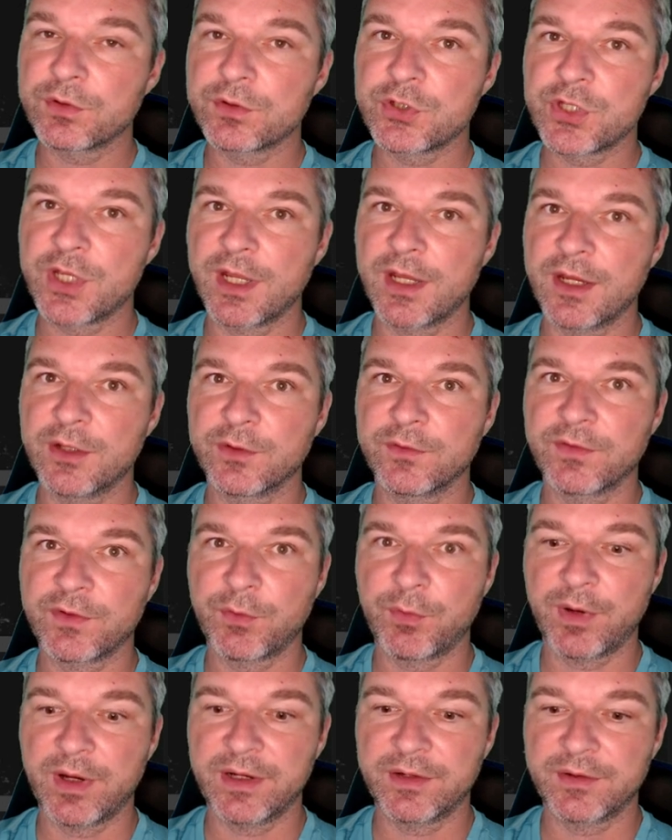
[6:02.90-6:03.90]
chain of
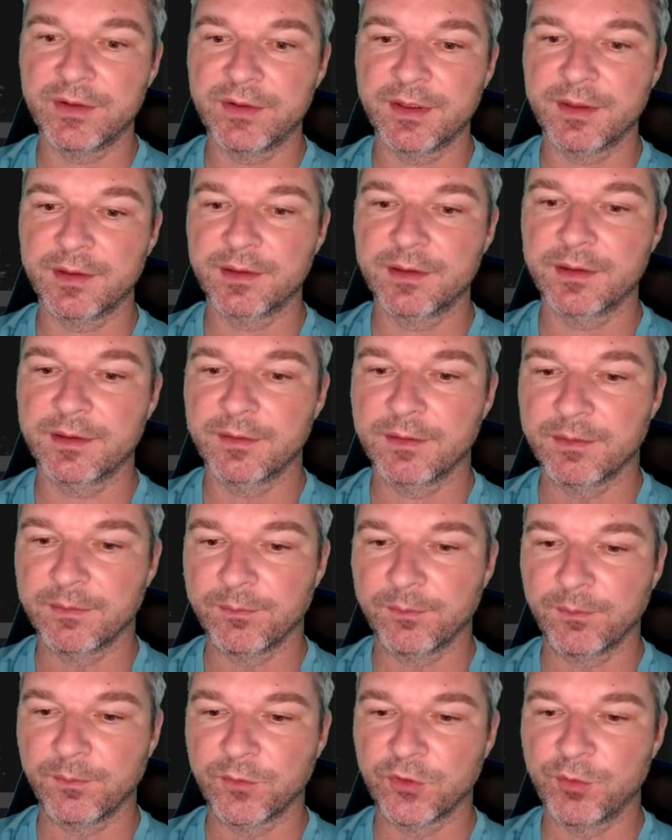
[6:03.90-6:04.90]
queries
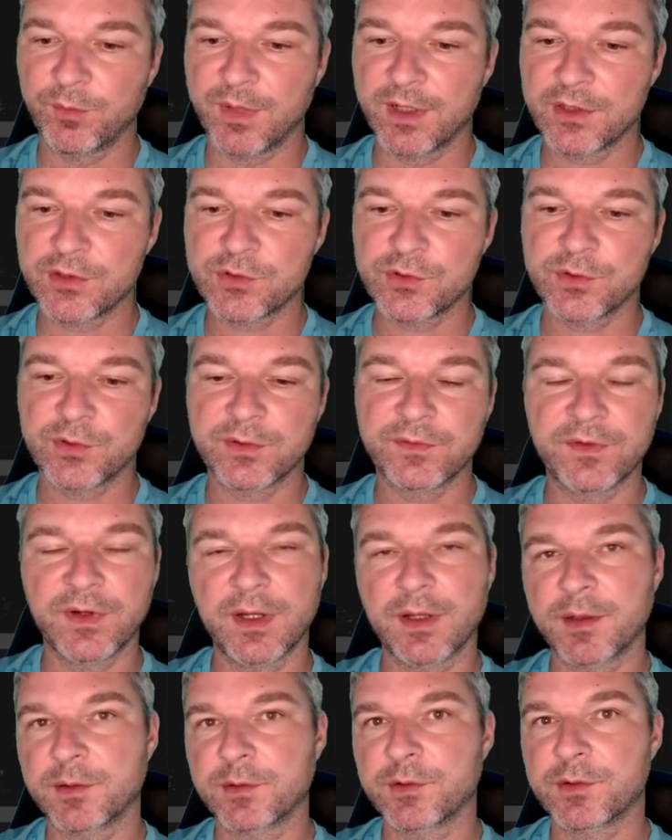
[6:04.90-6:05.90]
to make sure the
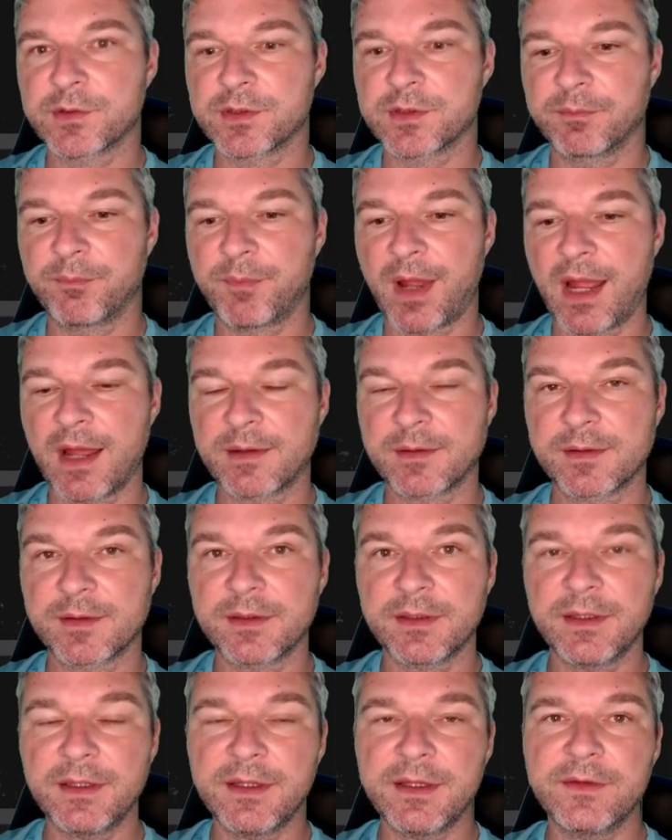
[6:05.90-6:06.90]
assertion passes,
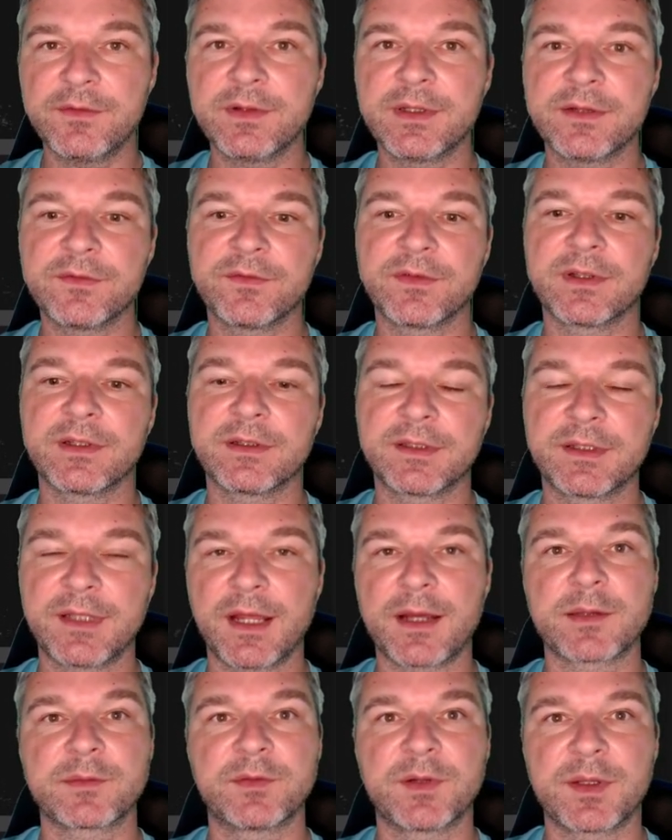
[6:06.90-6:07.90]
even if the
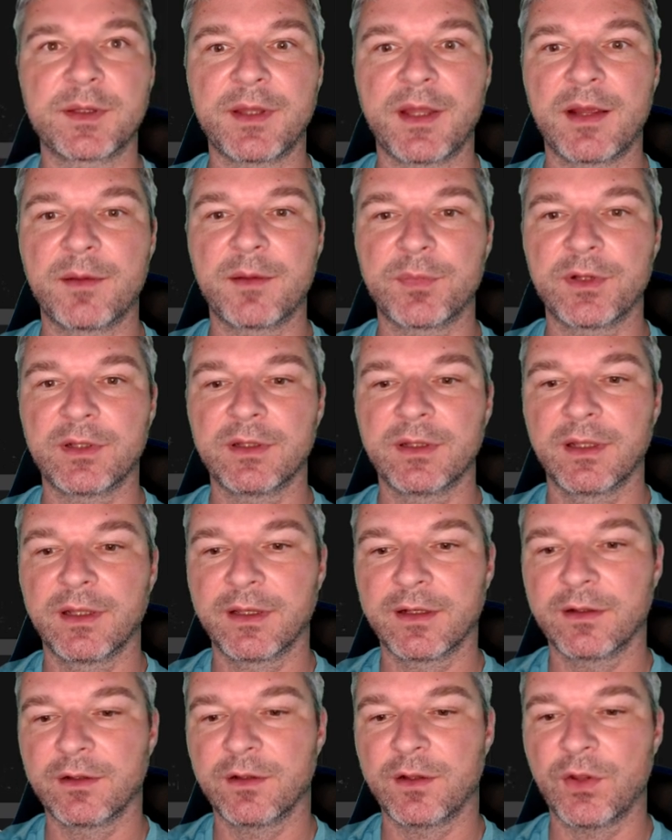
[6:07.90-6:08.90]
text, for example,
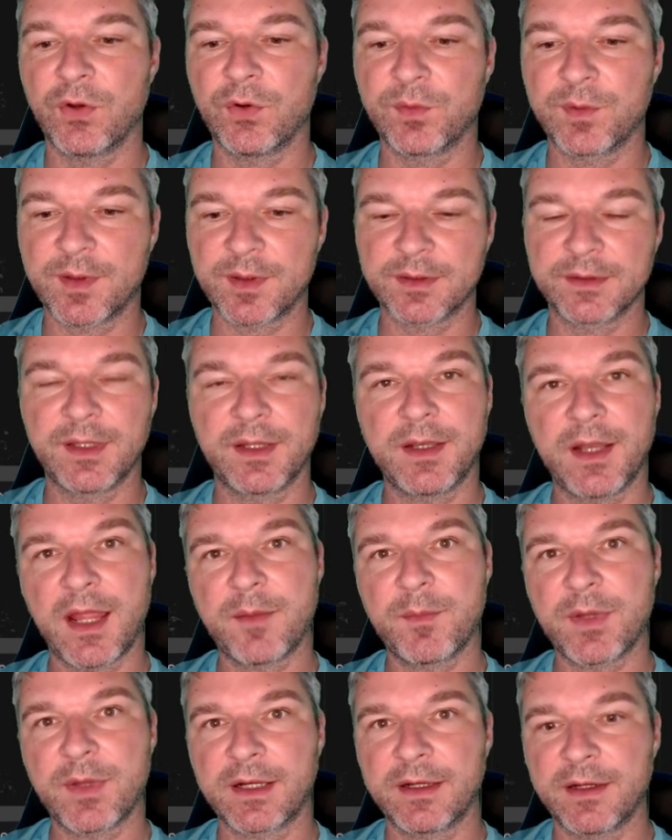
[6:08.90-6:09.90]
loads
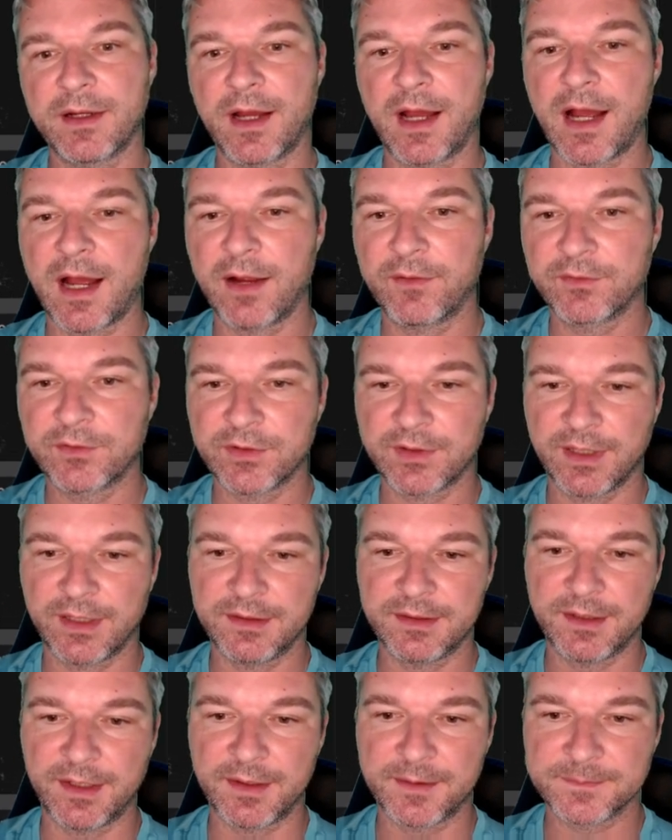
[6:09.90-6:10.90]
dynamically after a
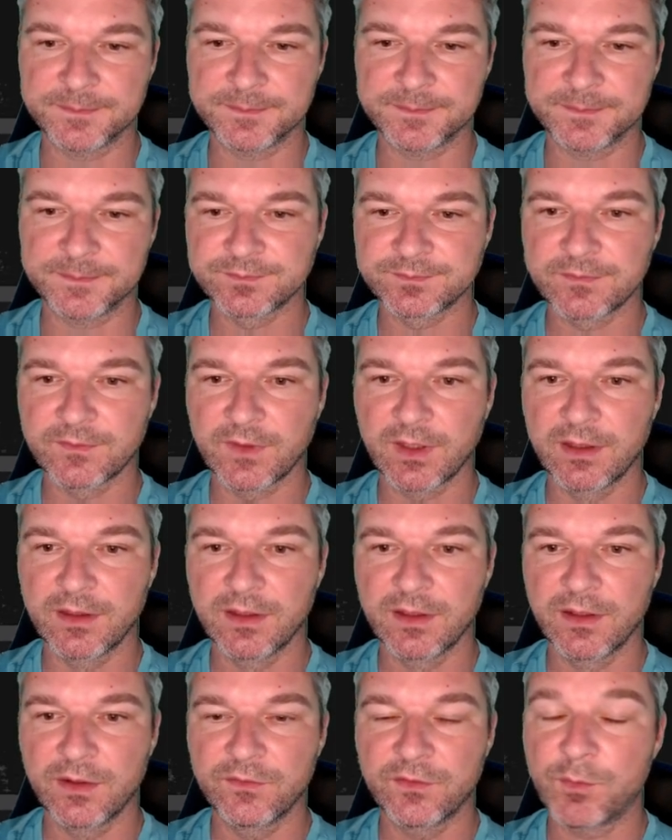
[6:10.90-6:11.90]
delay.
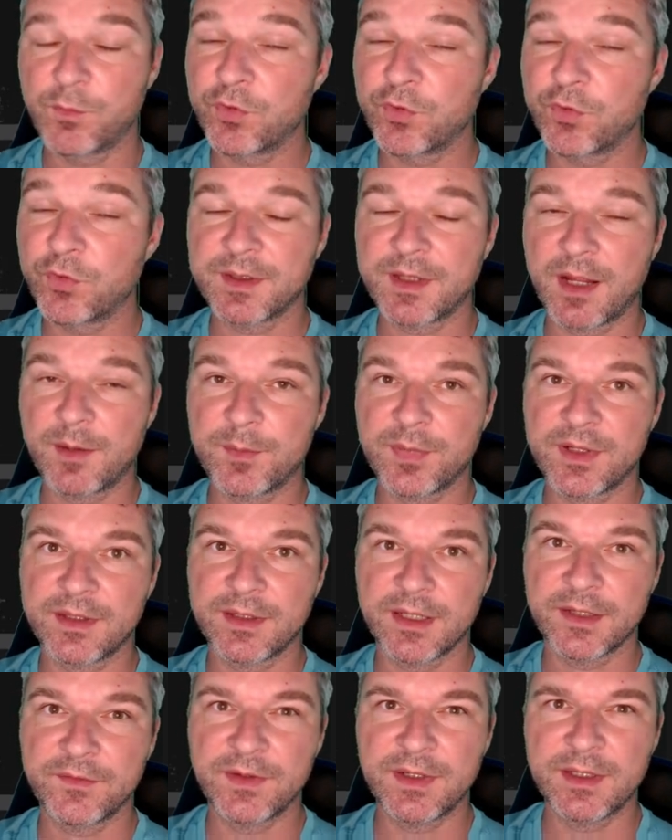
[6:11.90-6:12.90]
For more examples
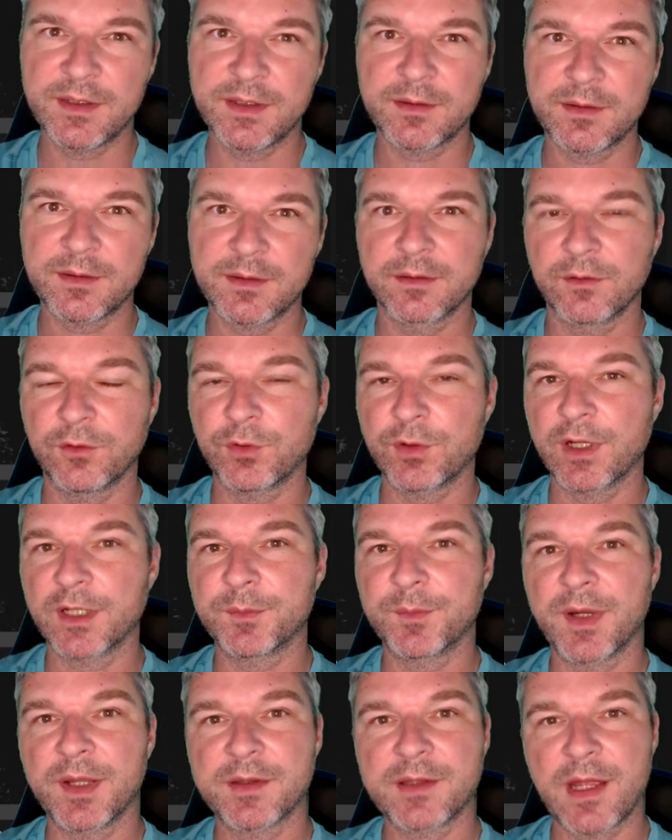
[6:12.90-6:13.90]
like this, look at
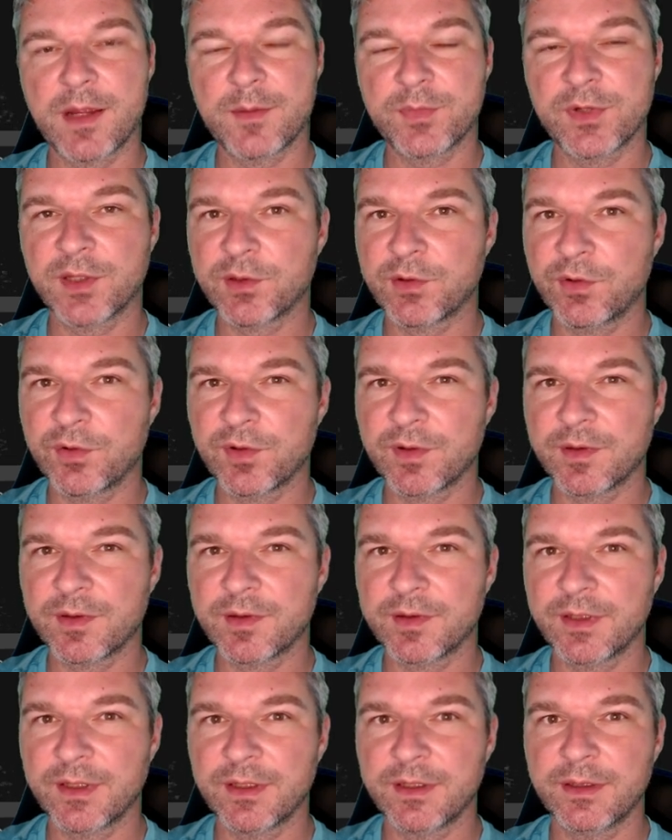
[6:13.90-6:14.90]
my Cypress
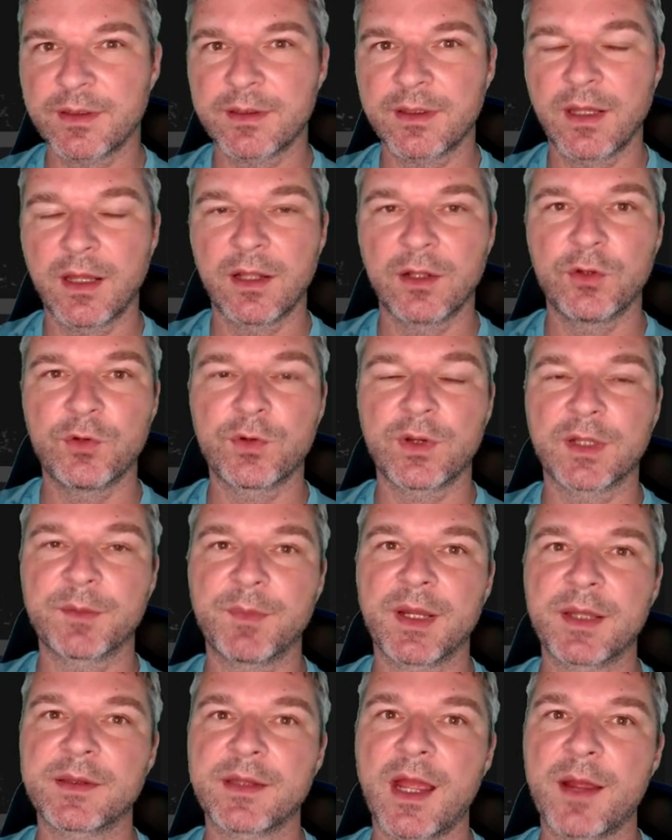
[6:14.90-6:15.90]
courses, look at my
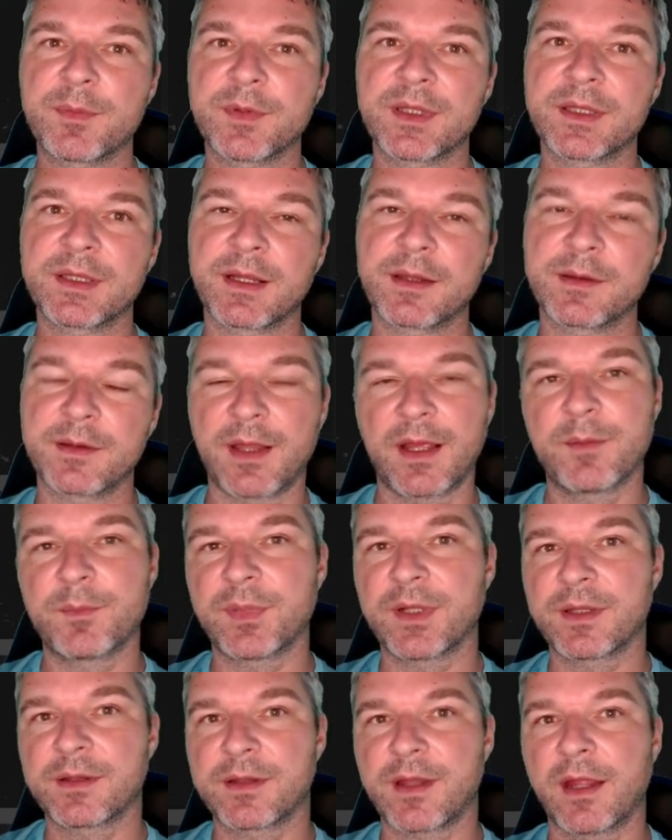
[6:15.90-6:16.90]
Cypress
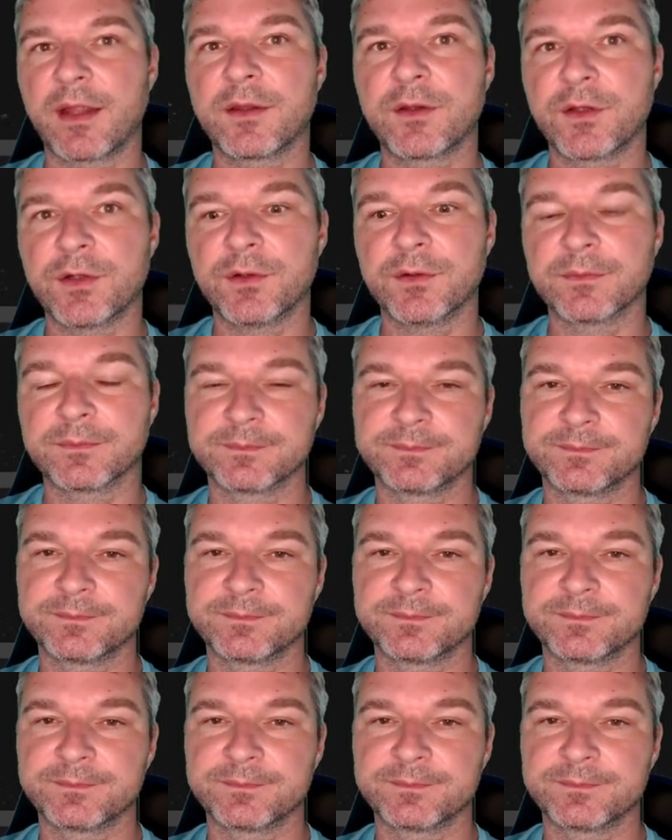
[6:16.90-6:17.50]
example site too.